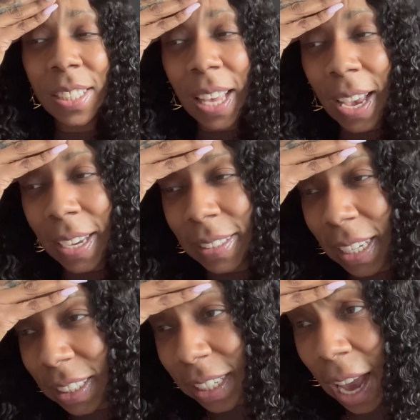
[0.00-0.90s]
say
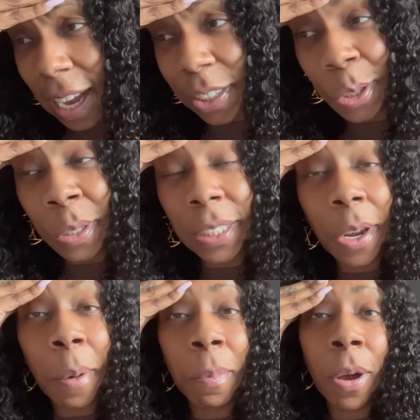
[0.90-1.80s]
that she can't do it
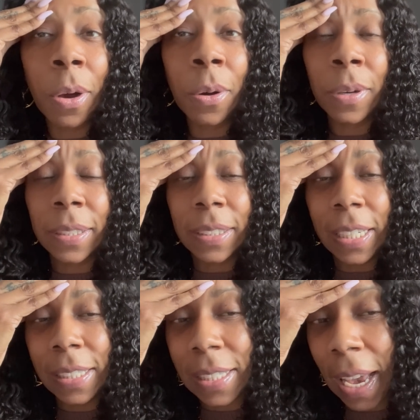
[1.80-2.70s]
no more, and
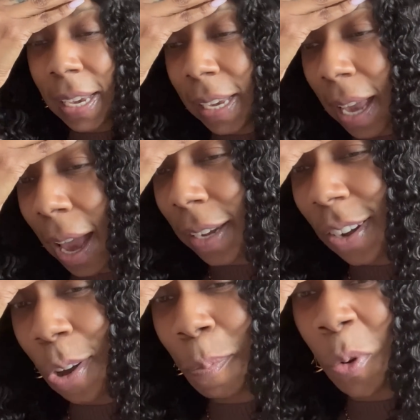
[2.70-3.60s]
he say he can't
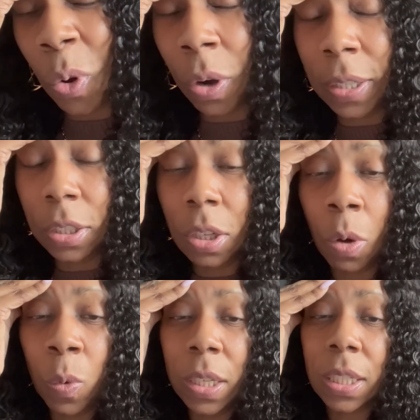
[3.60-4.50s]
no more. And you
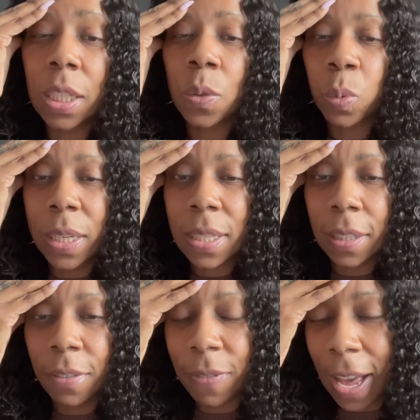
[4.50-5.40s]
know, we just
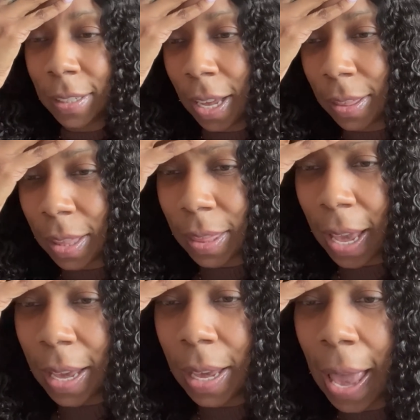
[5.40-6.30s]
recently found out that
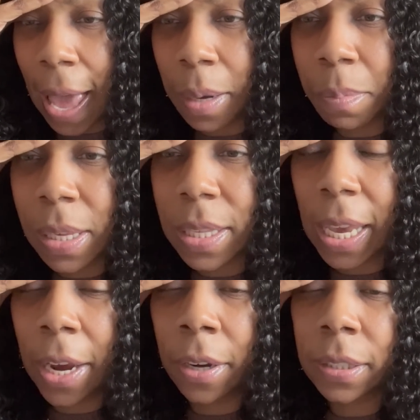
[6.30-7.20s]
they had a
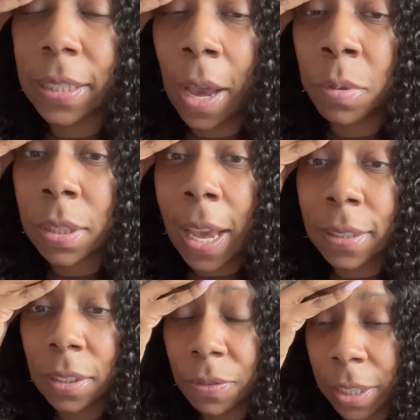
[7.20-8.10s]
miscarriage. That was
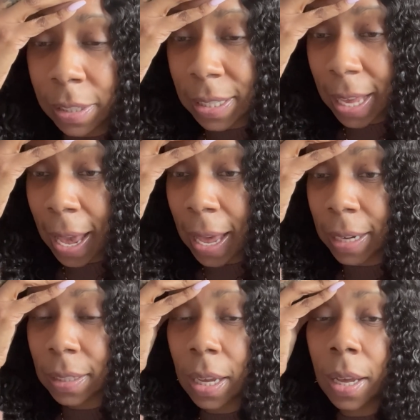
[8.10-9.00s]
actually very
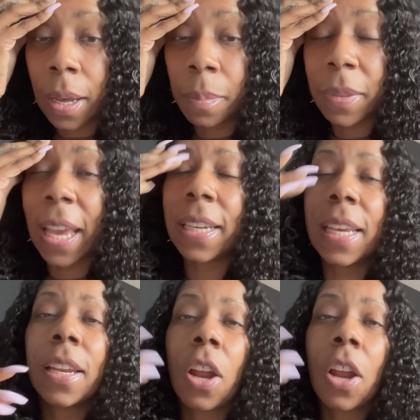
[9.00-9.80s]
sad. Um, they did